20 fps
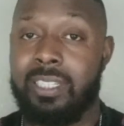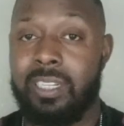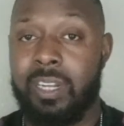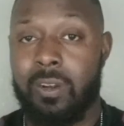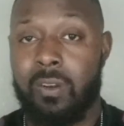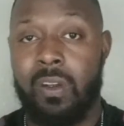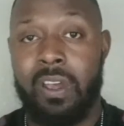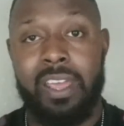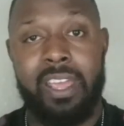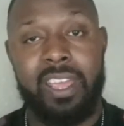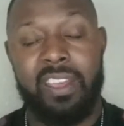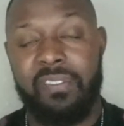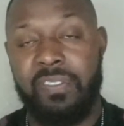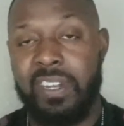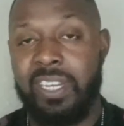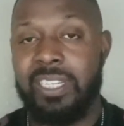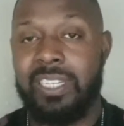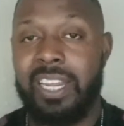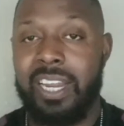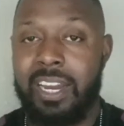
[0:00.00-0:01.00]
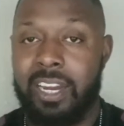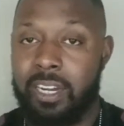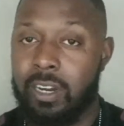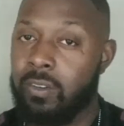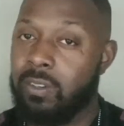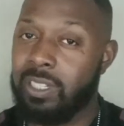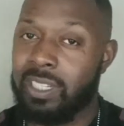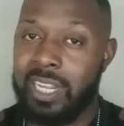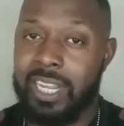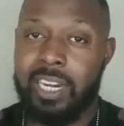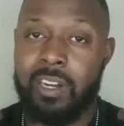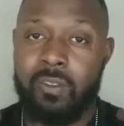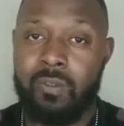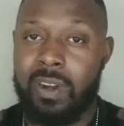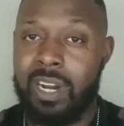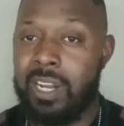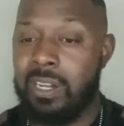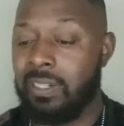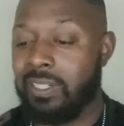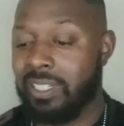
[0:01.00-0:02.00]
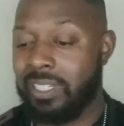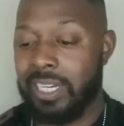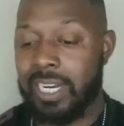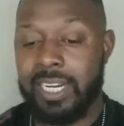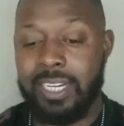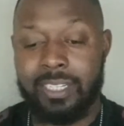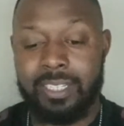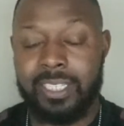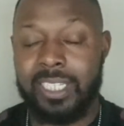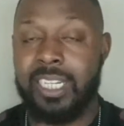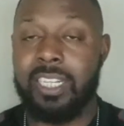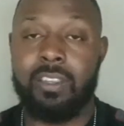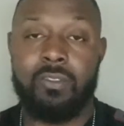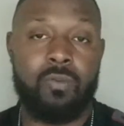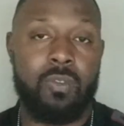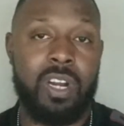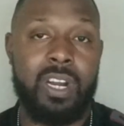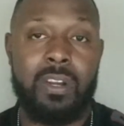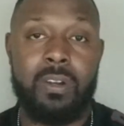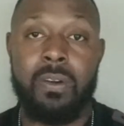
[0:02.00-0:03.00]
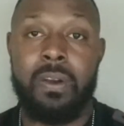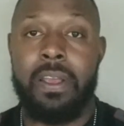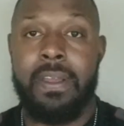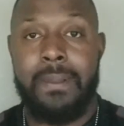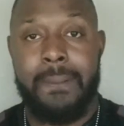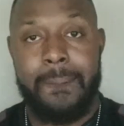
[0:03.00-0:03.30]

So if he's there in those later rounds, 9th, 10th round,